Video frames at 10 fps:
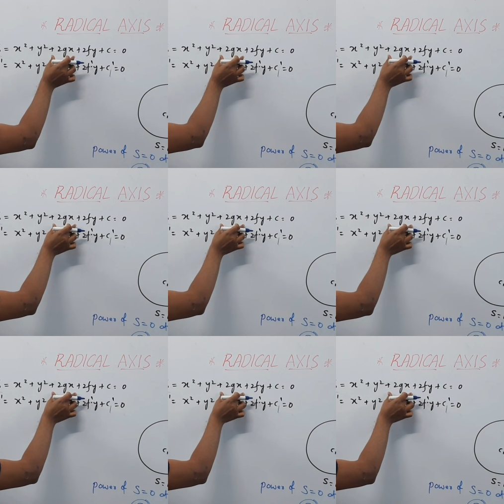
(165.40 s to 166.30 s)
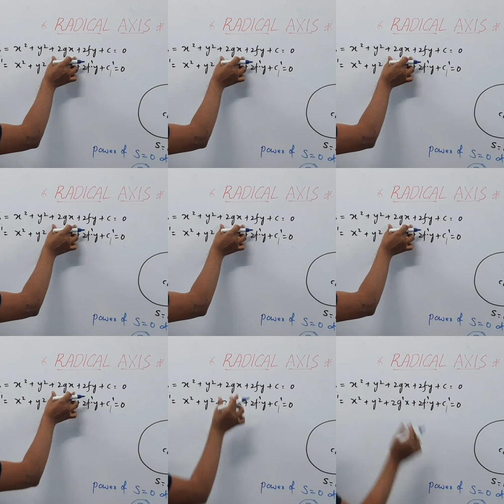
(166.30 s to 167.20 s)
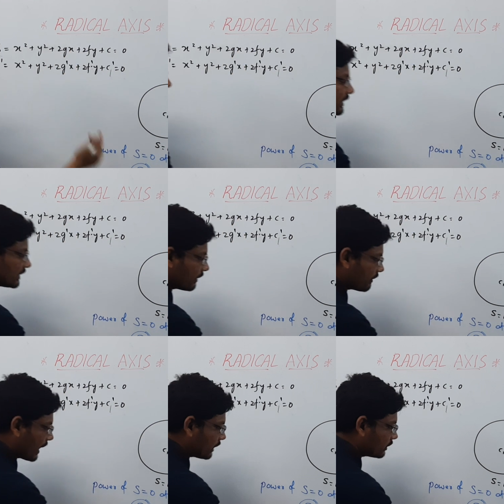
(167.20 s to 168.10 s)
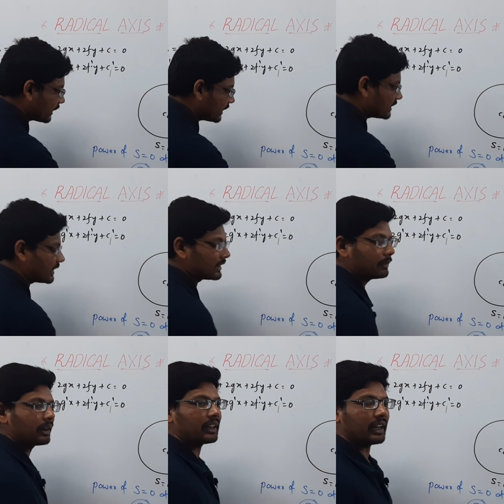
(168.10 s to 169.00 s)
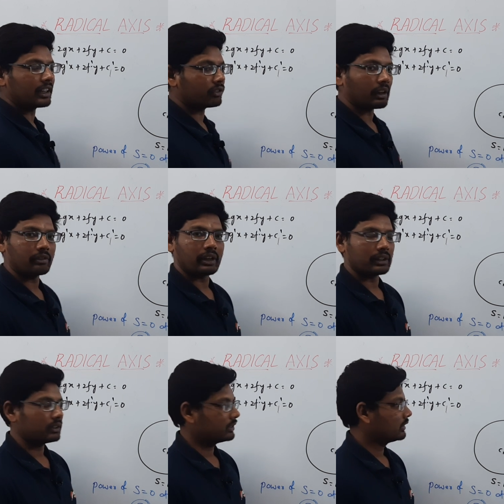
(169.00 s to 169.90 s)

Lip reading: equation of circle, will get some value, that is nothing but S11.